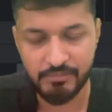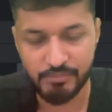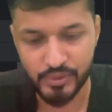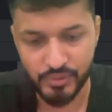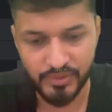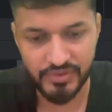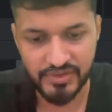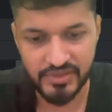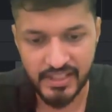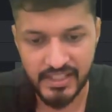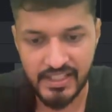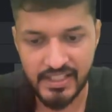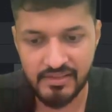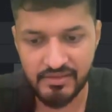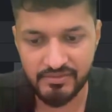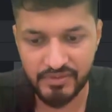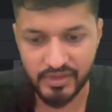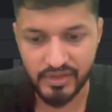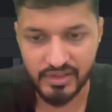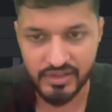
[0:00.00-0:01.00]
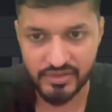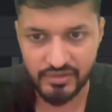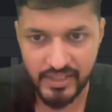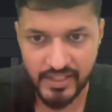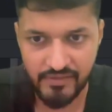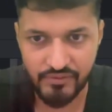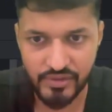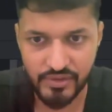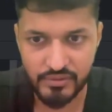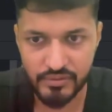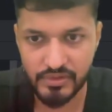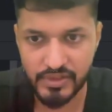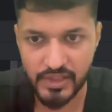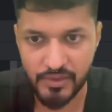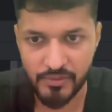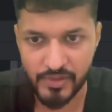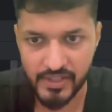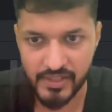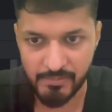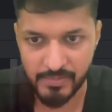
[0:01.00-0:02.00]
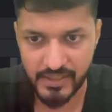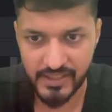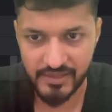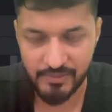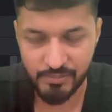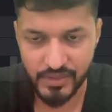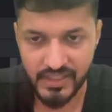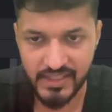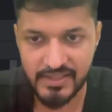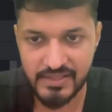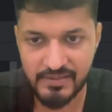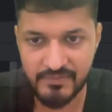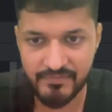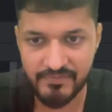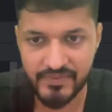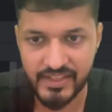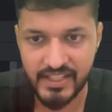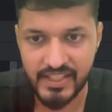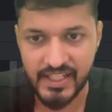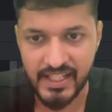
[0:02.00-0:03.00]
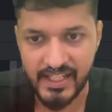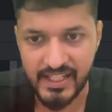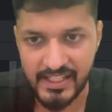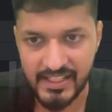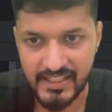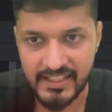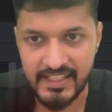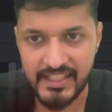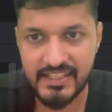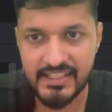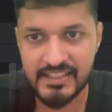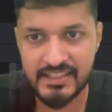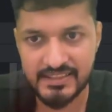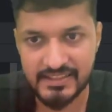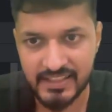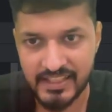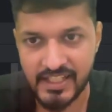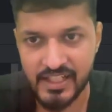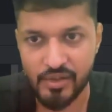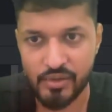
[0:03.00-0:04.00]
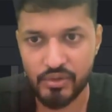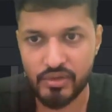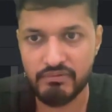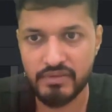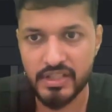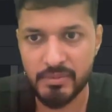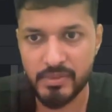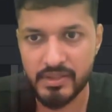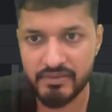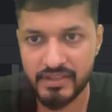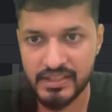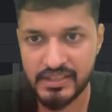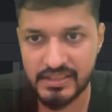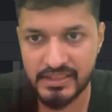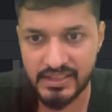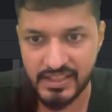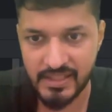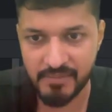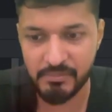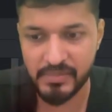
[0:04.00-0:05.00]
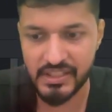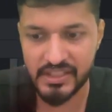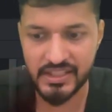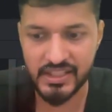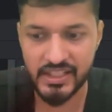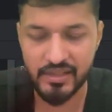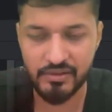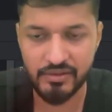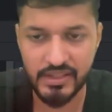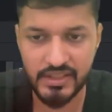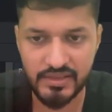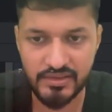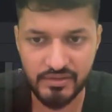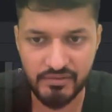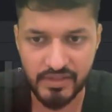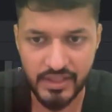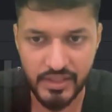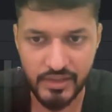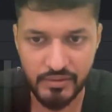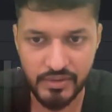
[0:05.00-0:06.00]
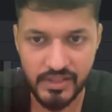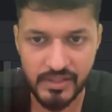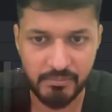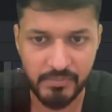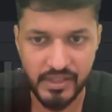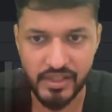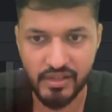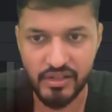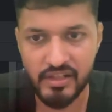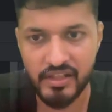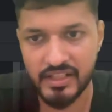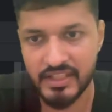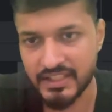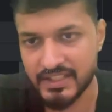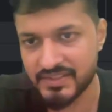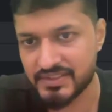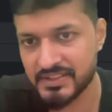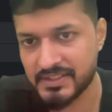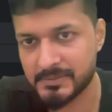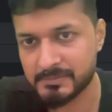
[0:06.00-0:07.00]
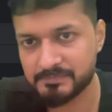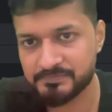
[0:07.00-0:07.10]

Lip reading: Post that we also have to do counter plus plus, and again the control will be with number thread only, so we'll do number dot release here,